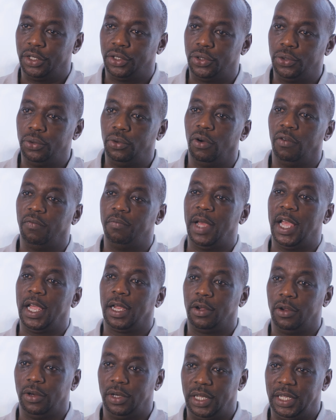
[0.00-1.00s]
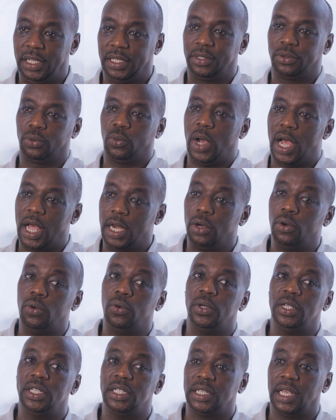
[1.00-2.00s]
two of my colleagues, one
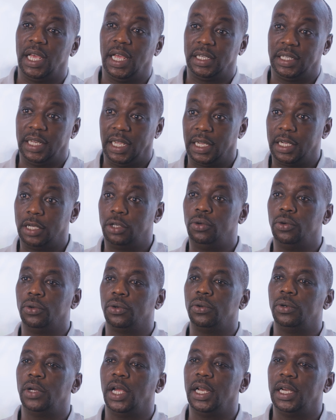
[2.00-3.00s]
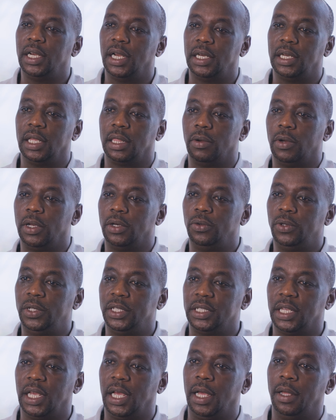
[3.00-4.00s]
who is a tech guru and another one who
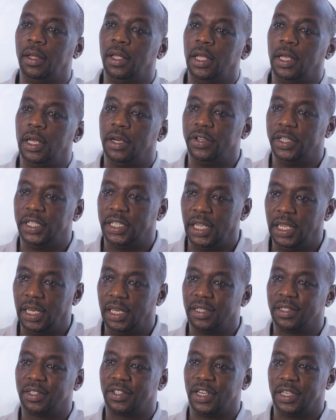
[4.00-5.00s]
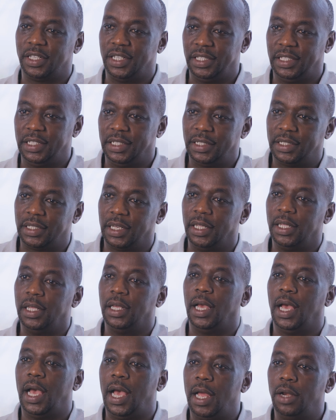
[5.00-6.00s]
is a retail strategist,
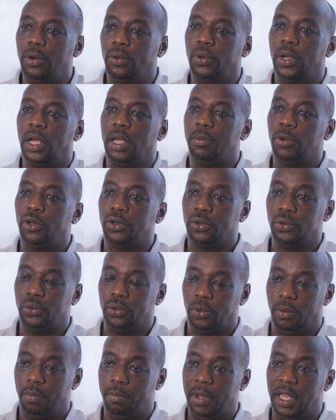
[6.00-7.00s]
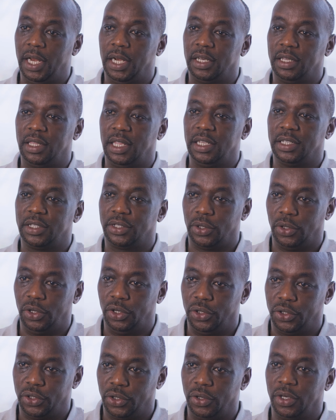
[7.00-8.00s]
and we were able to build this
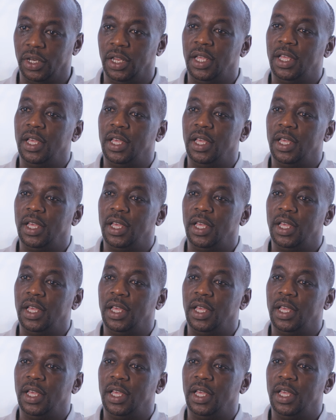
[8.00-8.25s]
solution.